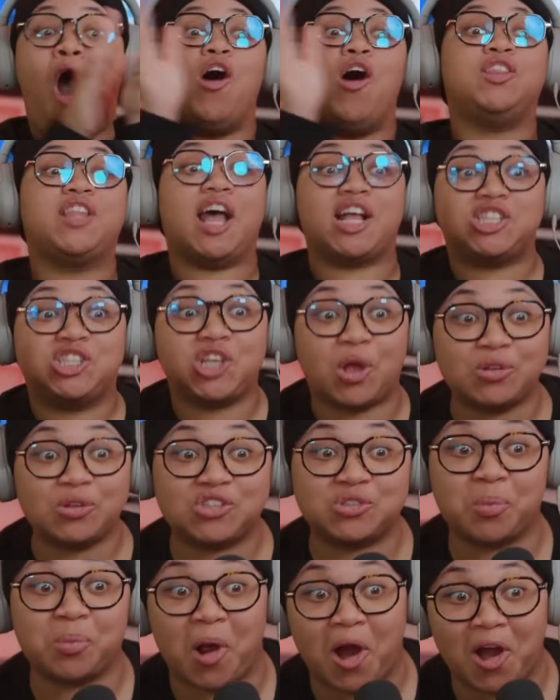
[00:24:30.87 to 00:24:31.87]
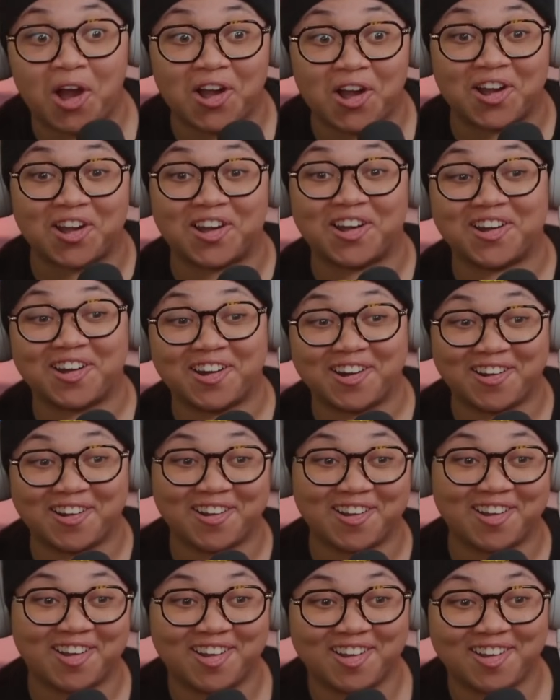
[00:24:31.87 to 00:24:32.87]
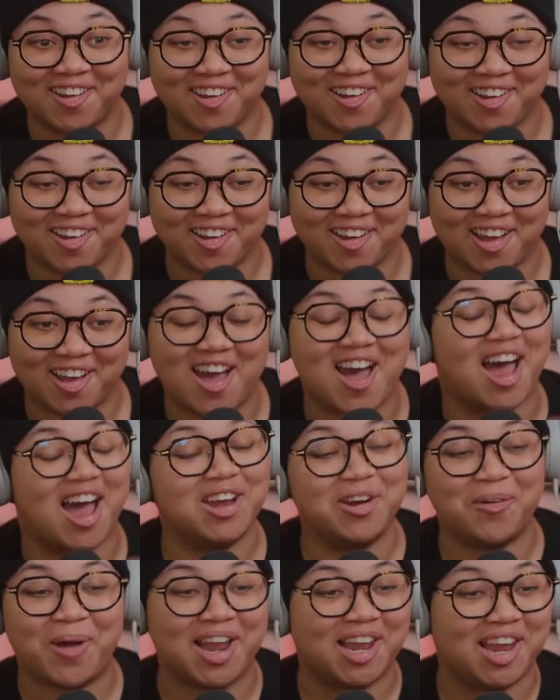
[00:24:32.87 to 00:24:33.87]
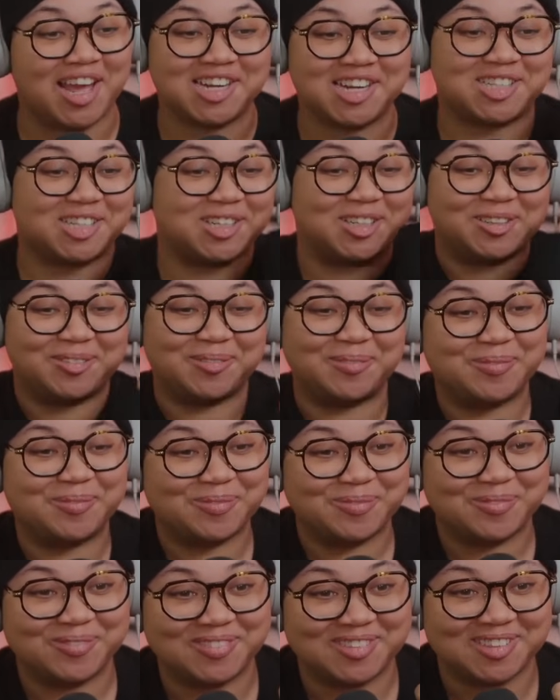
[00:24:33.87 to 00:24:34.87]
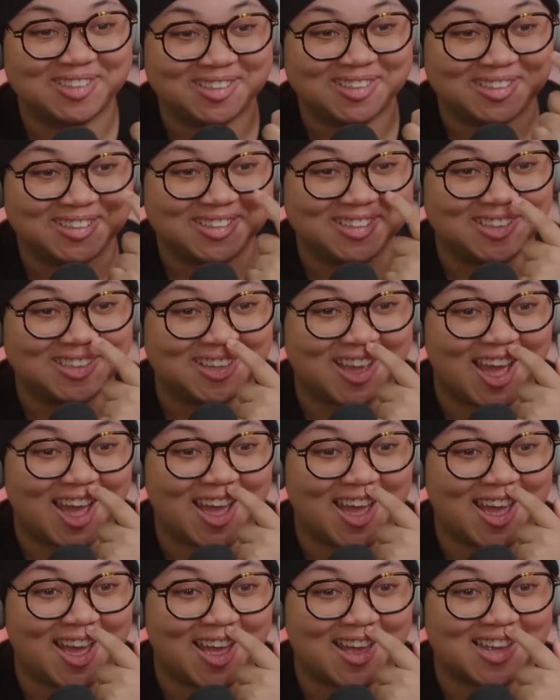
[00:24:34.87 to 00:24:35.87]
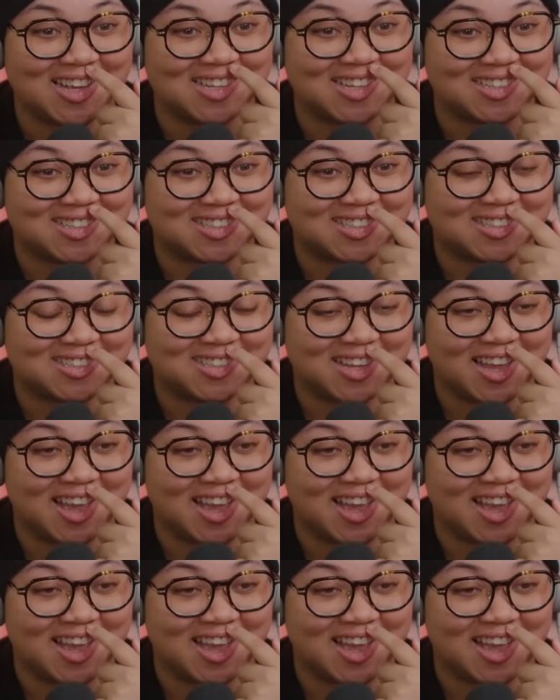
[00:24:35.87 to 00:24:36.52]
that's so smart. I knew I liked her. Yes.